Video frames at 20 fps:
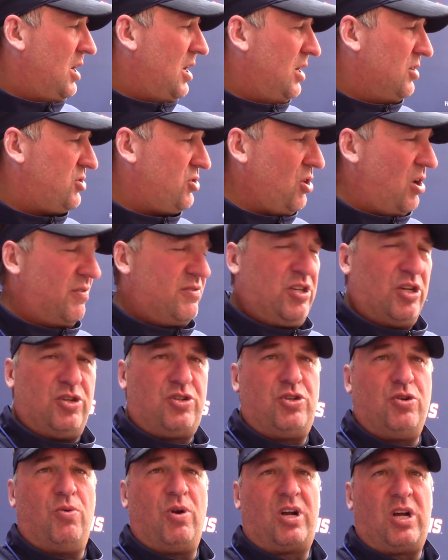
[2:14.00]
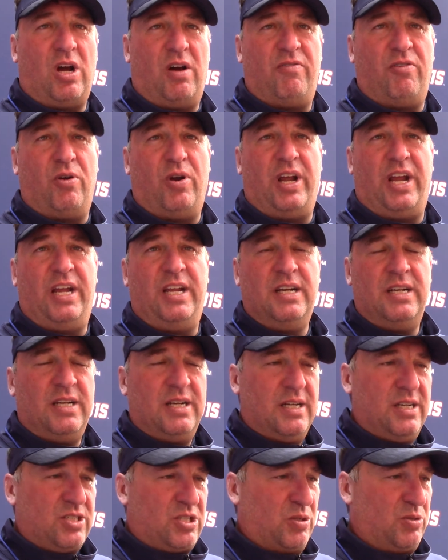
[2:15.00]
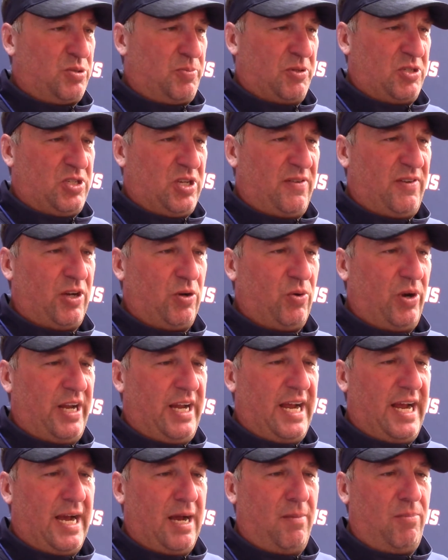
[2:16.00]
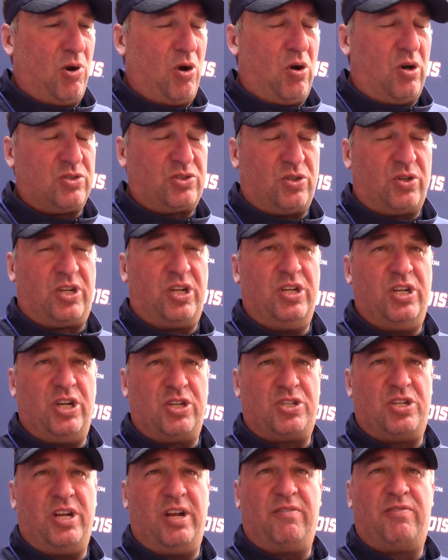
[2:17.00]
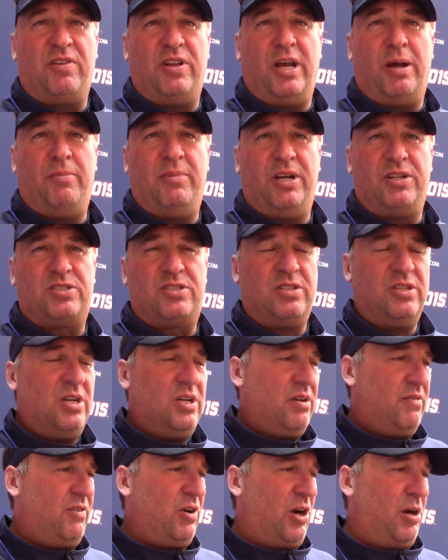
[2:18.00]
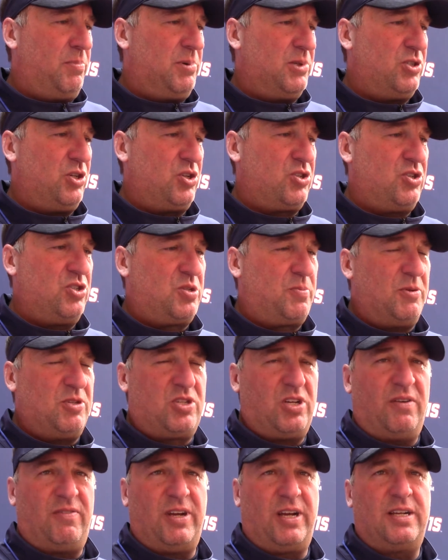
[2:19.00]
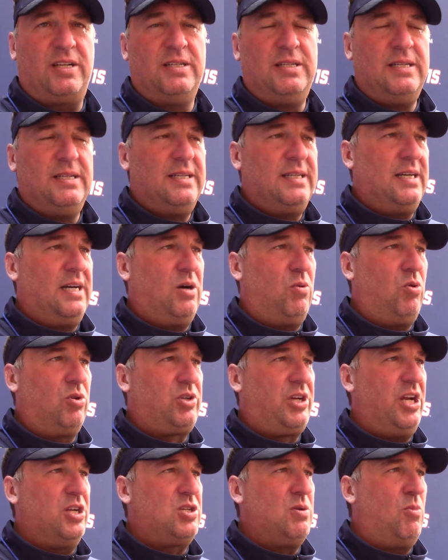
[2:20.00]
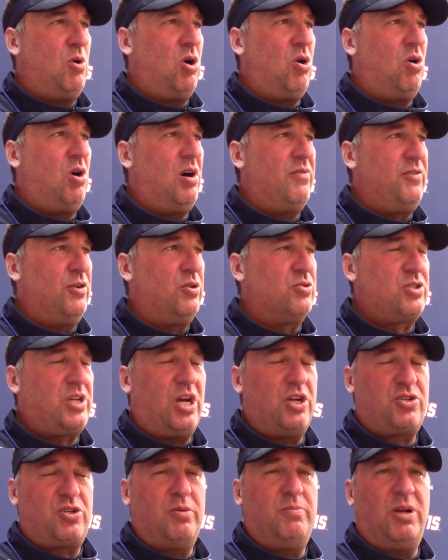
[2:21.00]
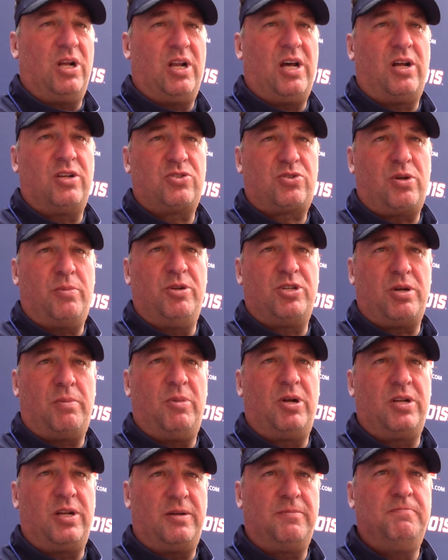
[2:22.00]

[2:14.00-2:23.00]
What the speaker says: soft tissue recovery, some specific rehab, but also conditioning for them that's very position specific. We'll get tomorrow off, and those guys should be allowed to scrimmage on Monday.